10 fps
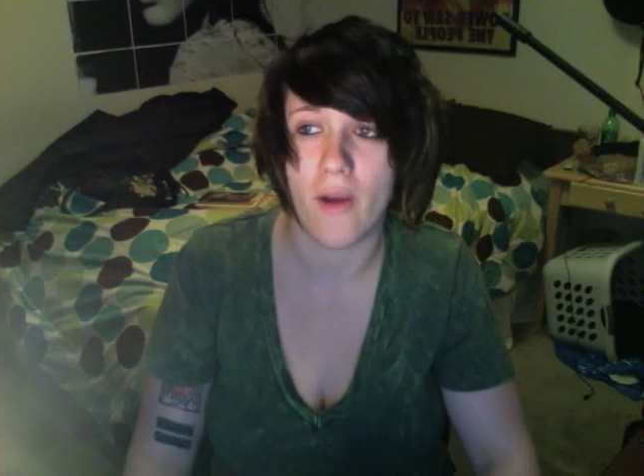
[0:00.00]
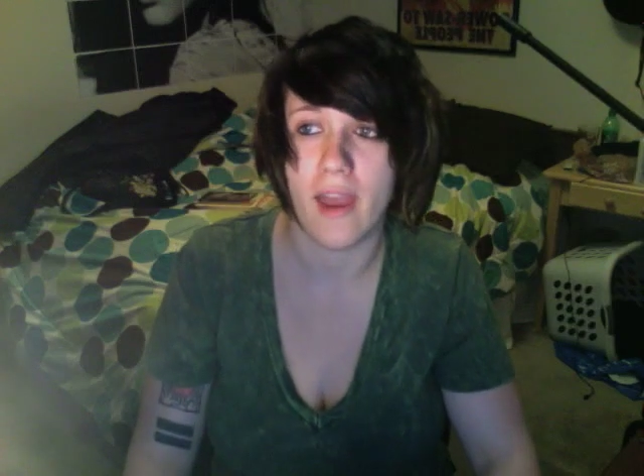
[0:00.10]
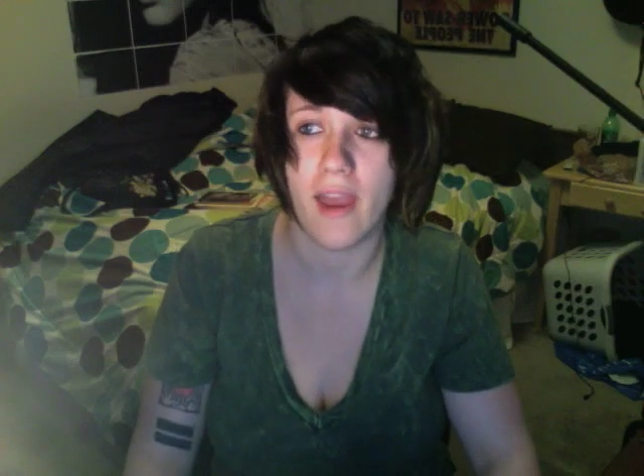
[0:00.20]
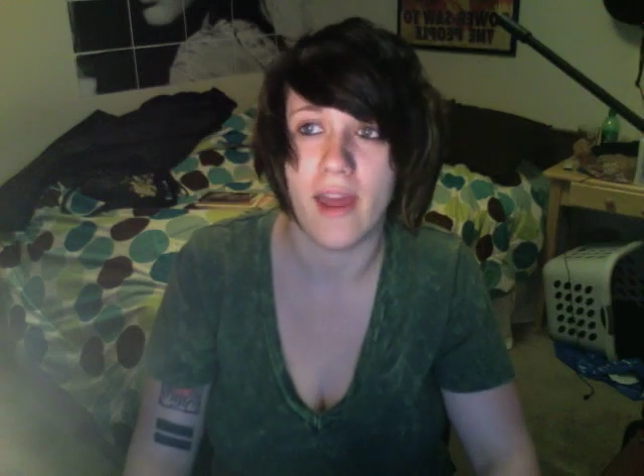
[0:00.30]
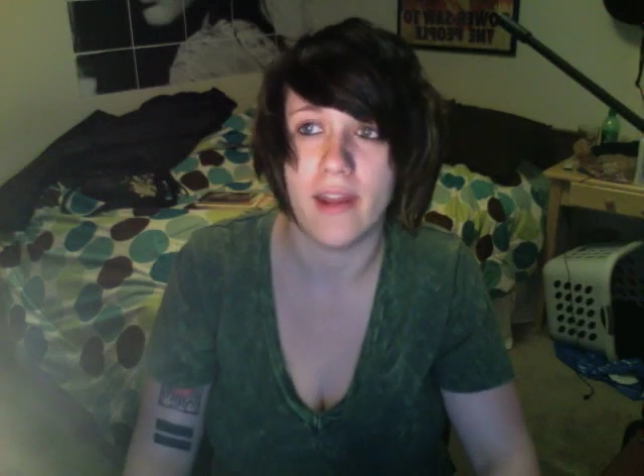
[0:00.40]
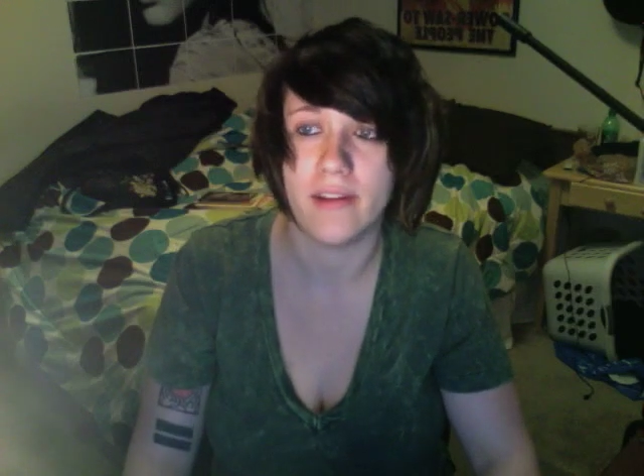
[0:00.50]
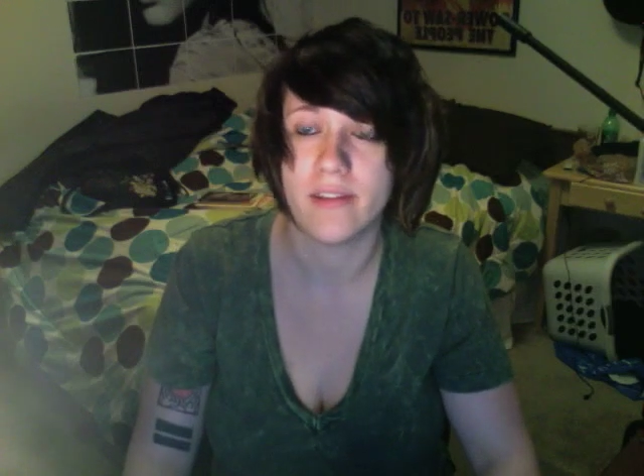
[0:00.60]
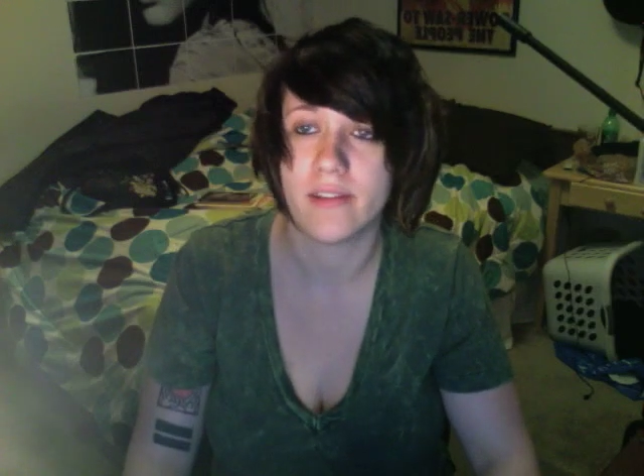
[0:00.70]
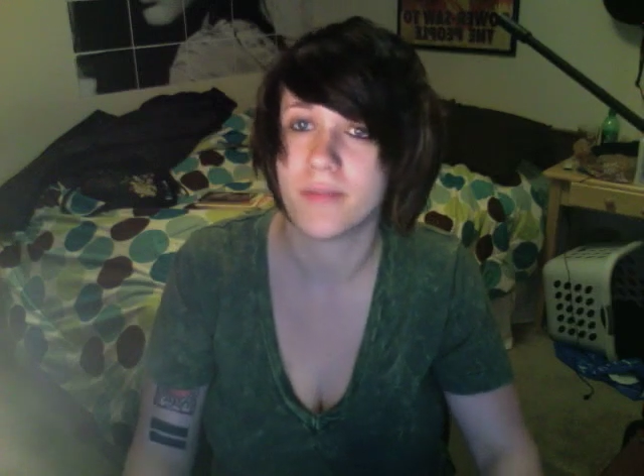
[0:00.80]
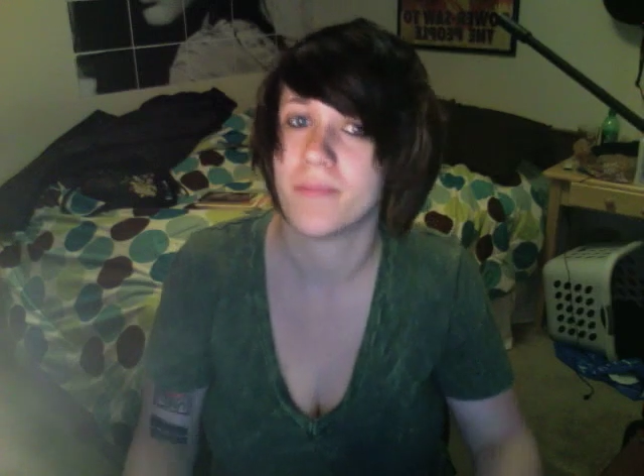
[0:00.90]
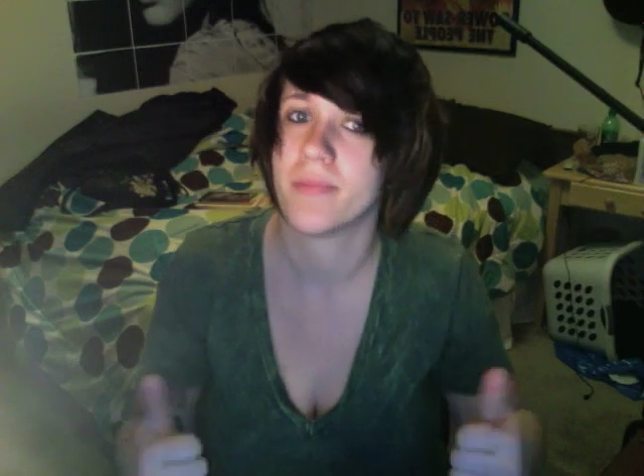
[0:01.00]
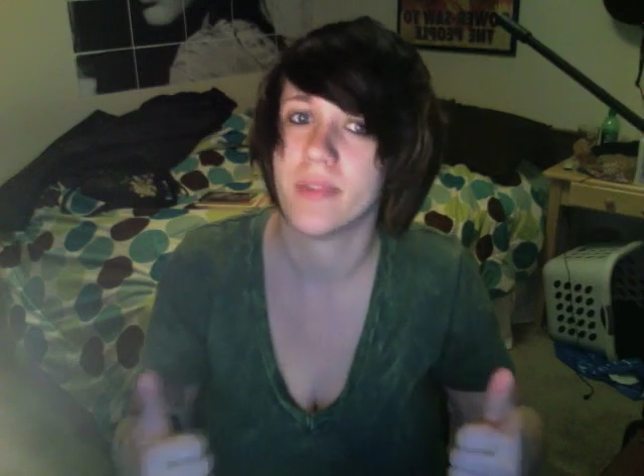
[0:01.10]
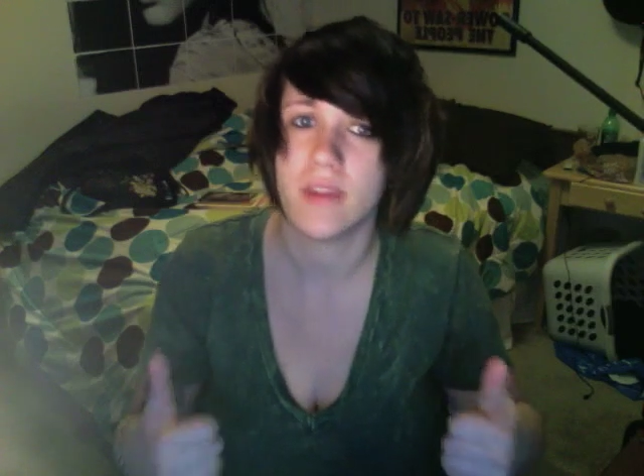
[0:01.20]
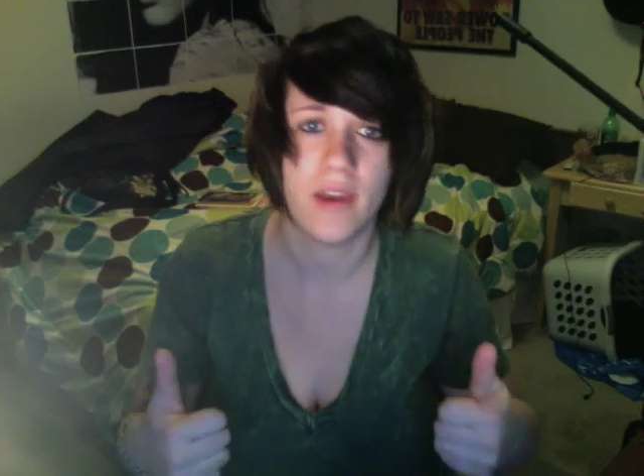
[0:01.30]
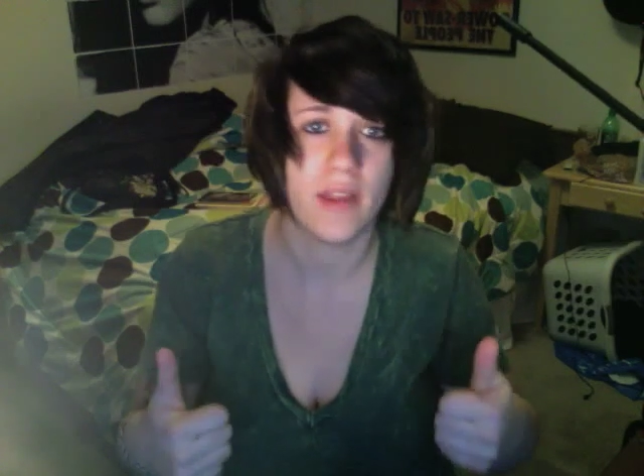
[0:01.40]
and,
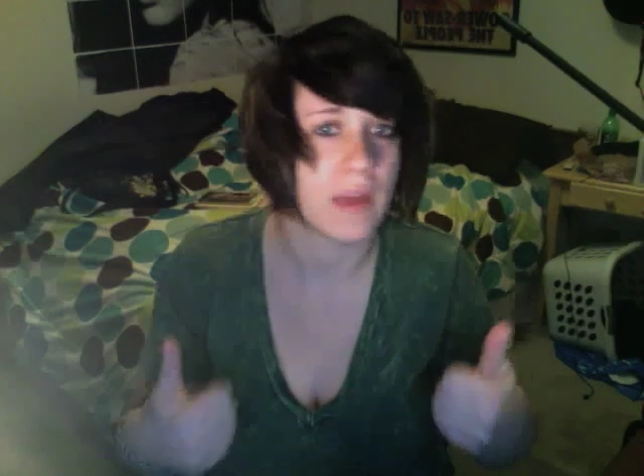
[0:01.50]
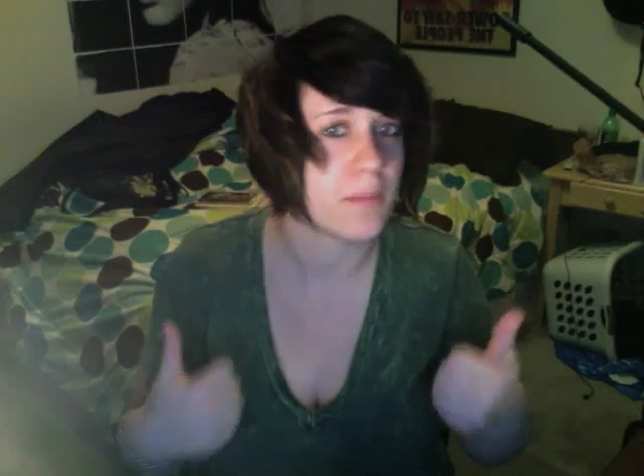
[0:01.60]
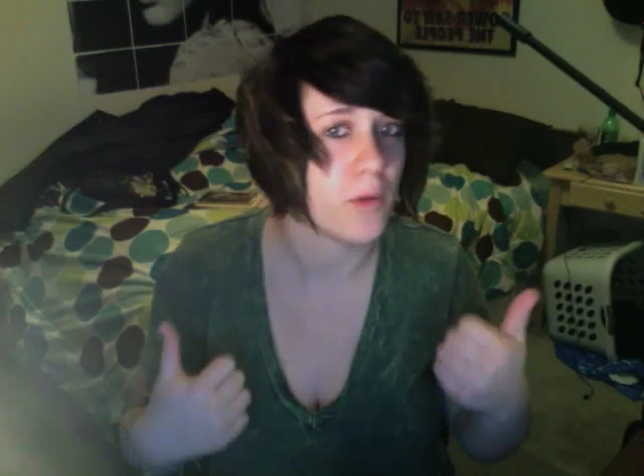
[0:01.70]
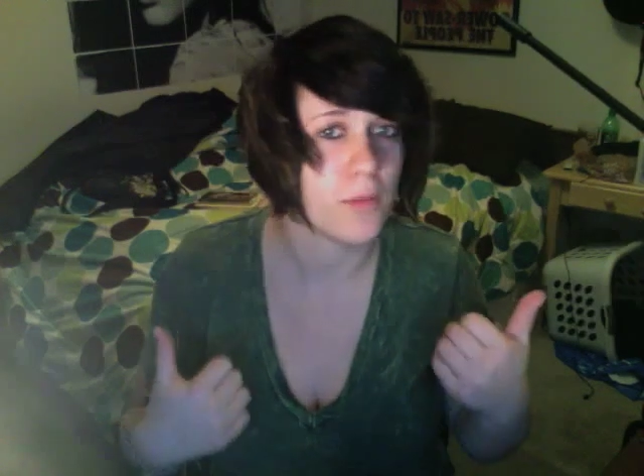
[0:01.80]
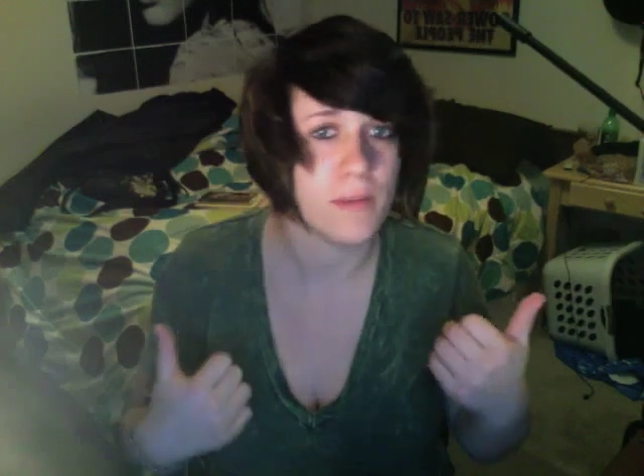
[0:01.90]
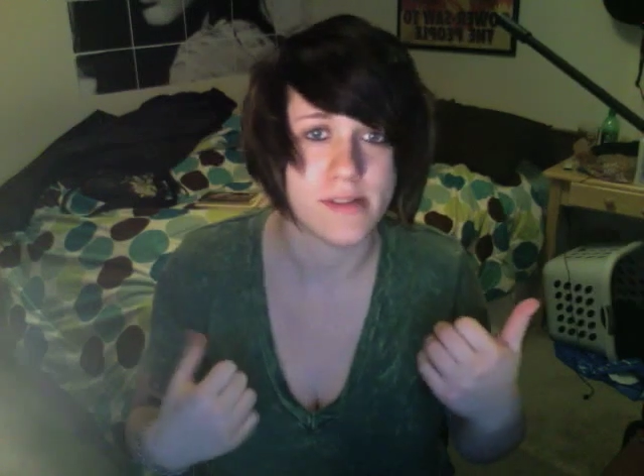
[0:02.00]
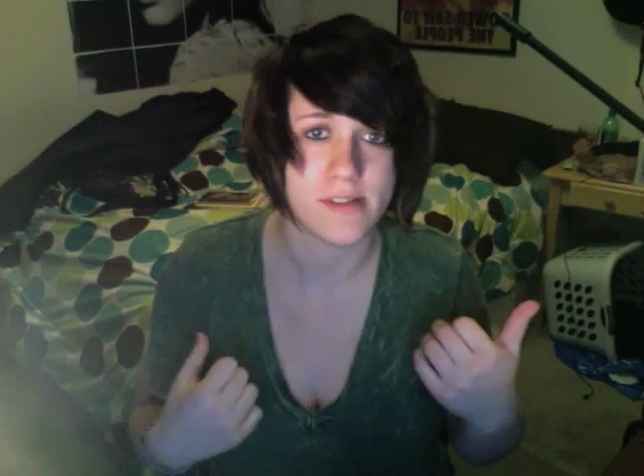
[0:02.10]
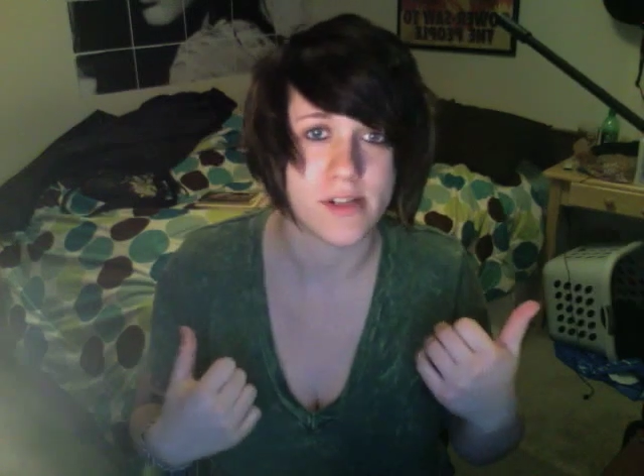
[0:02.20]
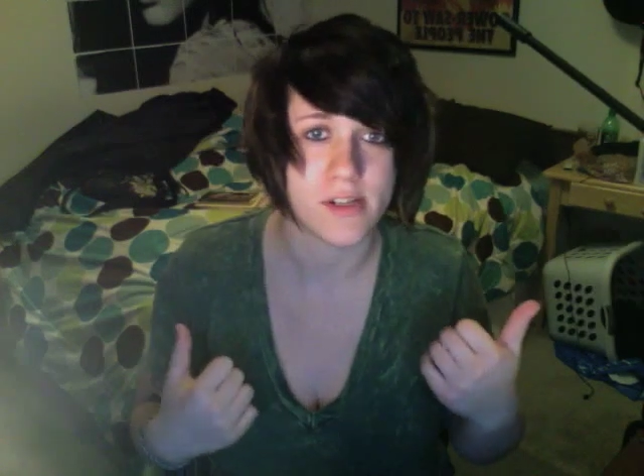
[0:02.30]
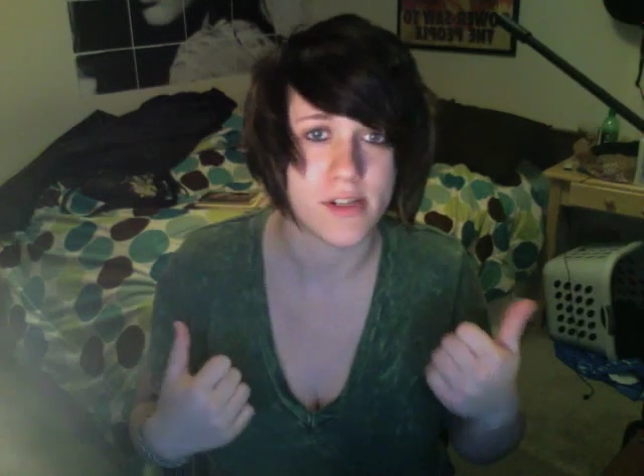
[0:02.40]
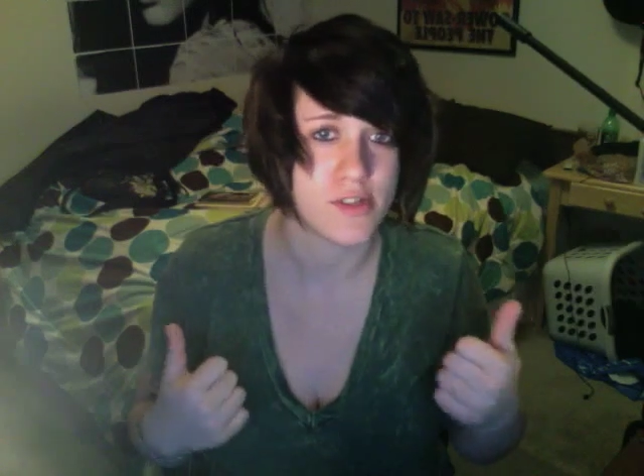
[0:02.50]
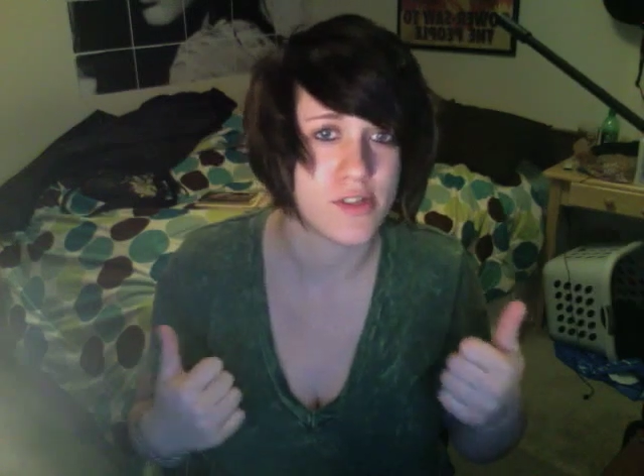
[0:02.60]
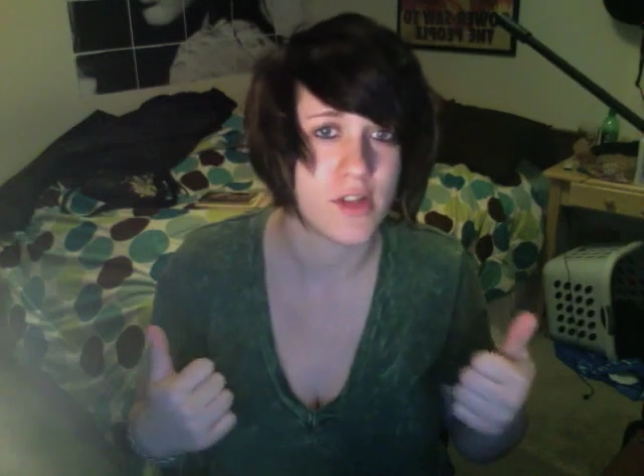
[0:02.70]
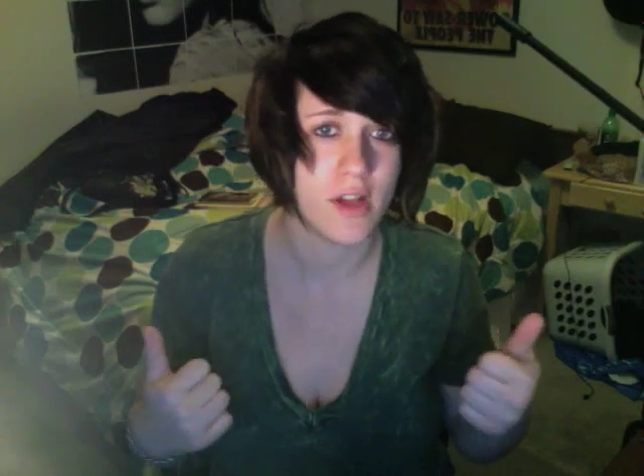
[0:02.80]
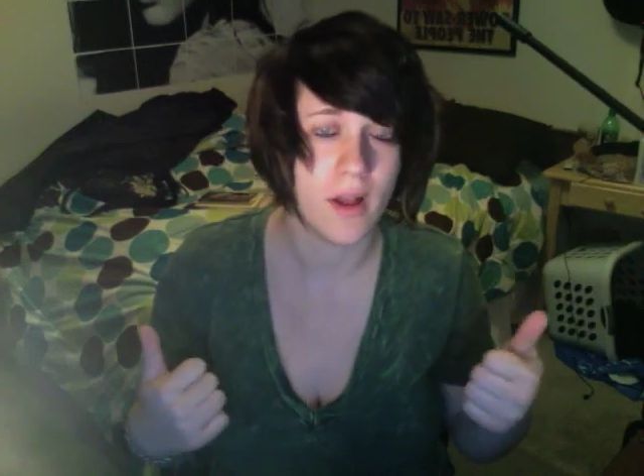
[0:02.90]
like, both my sisters,